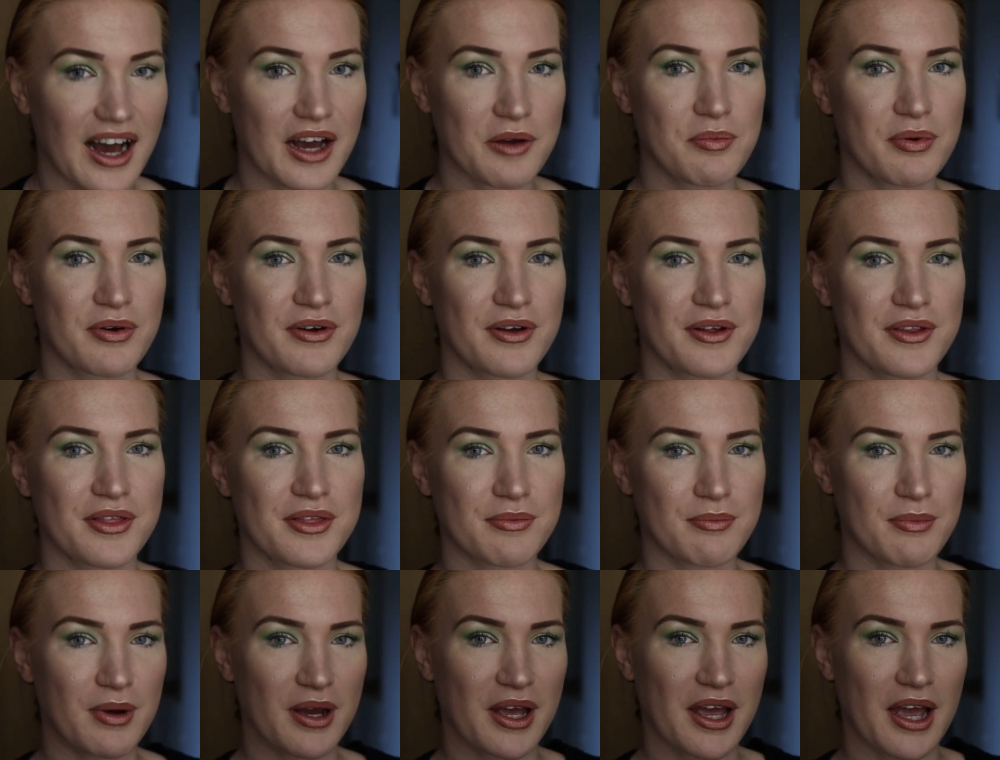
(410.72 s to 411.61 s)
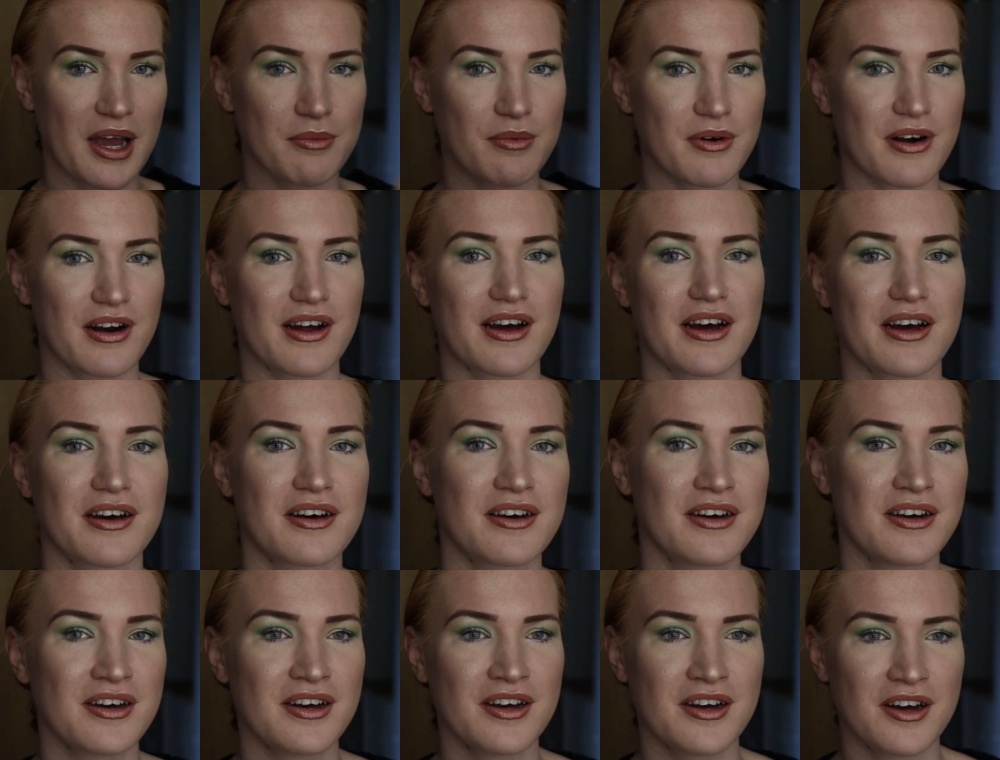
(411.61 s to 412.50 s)
I put my camera
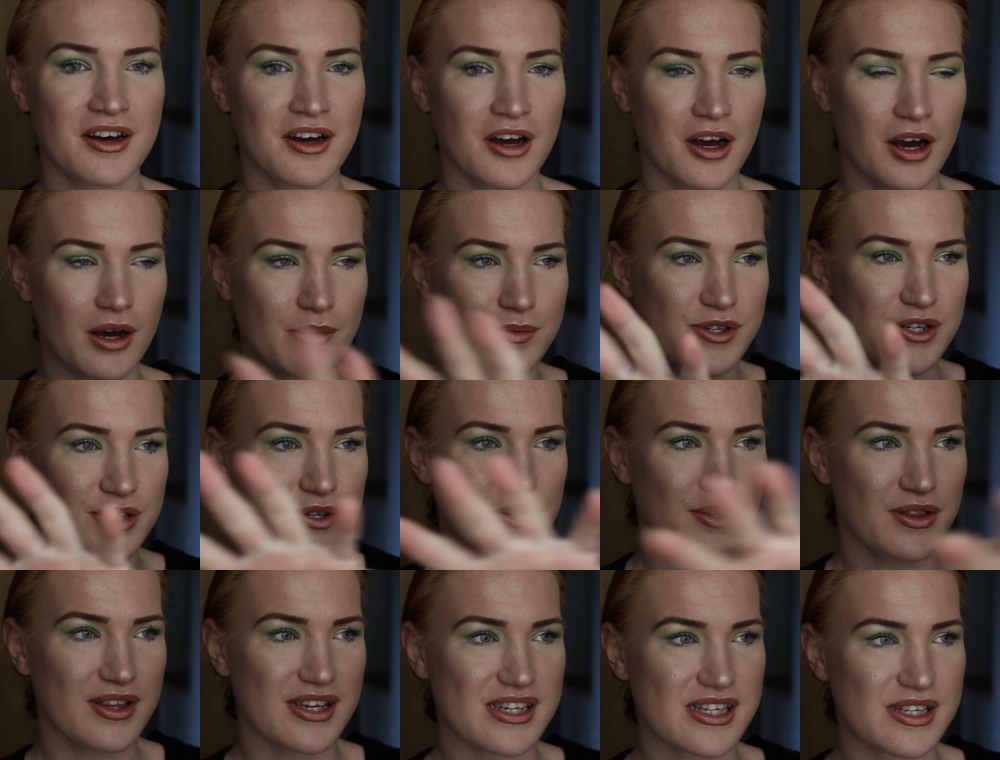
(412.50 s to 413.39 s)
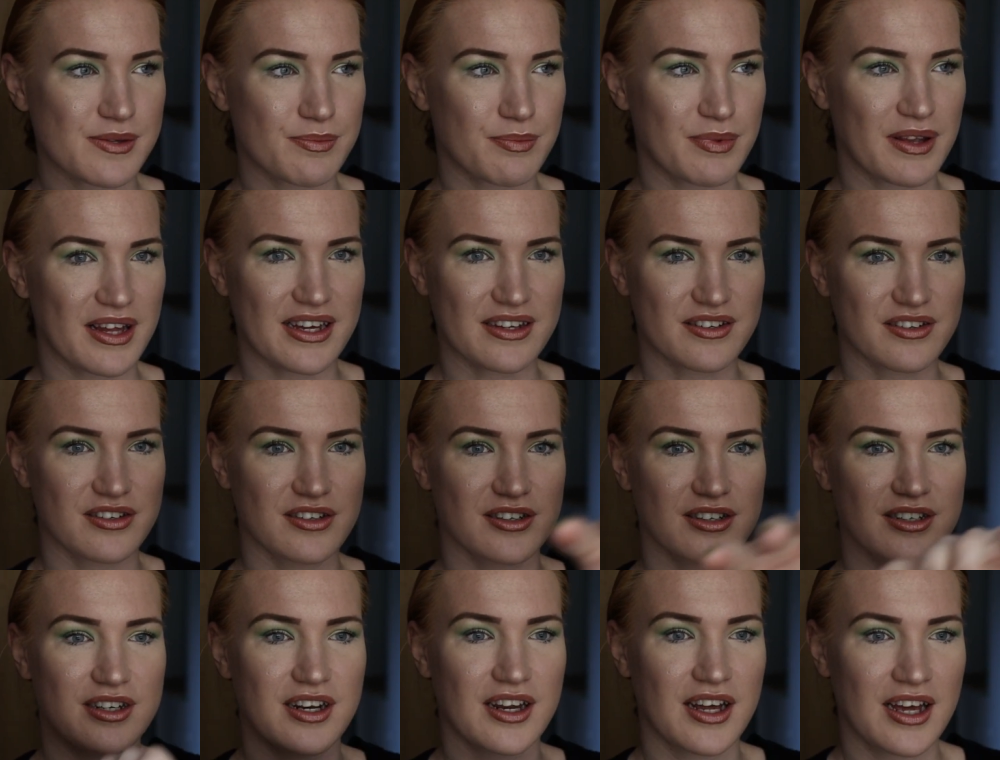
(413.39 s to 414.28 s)
up to this
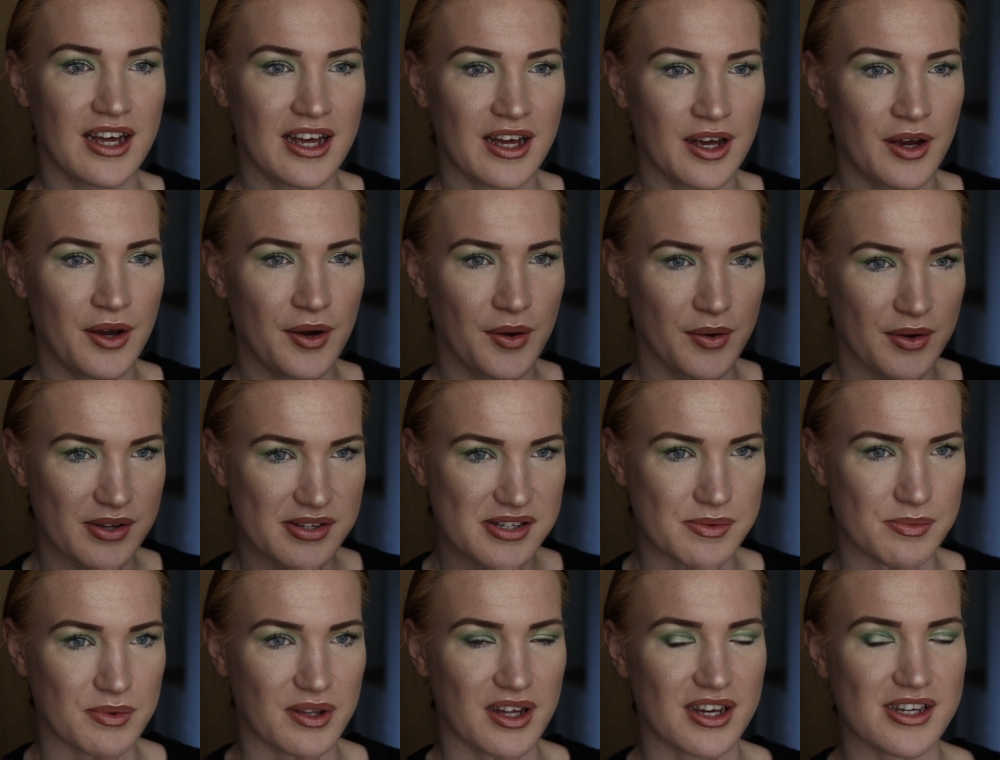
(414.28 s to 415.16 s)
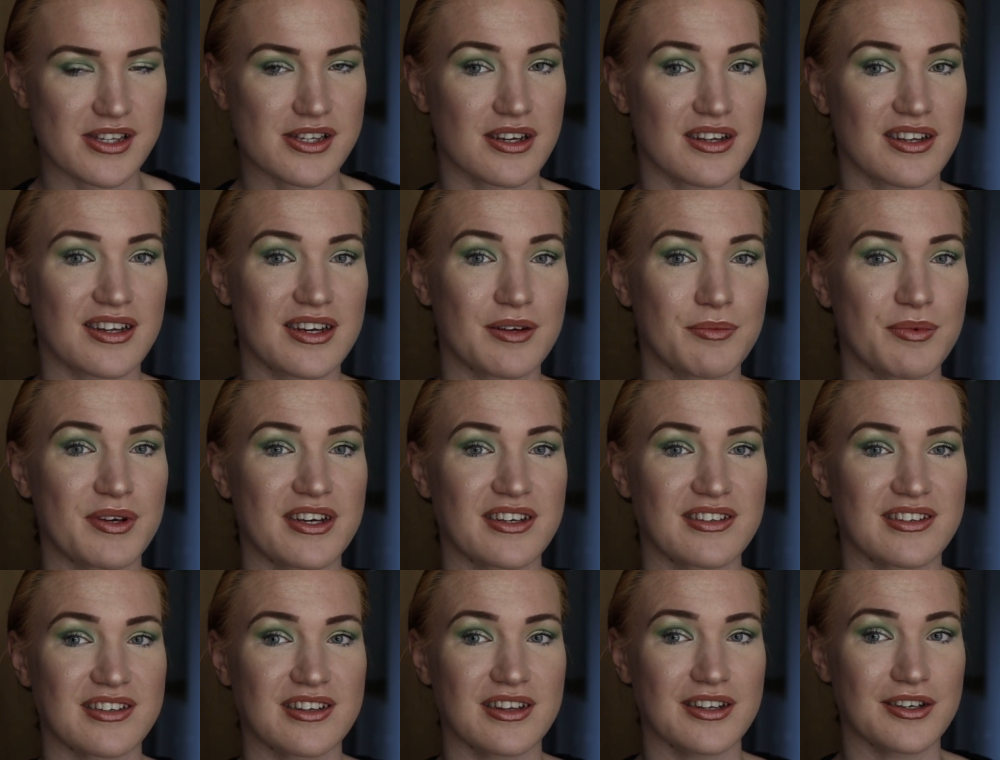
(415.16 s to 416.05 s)
lantern with some lights on it
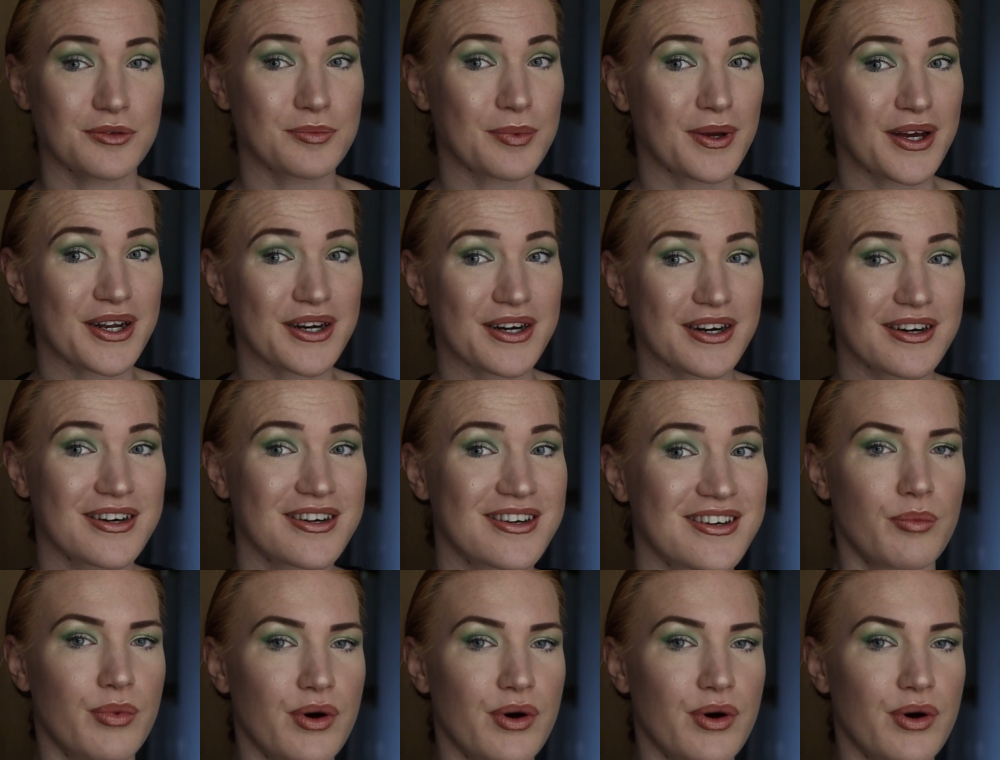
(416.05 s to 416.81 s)
because it looks better.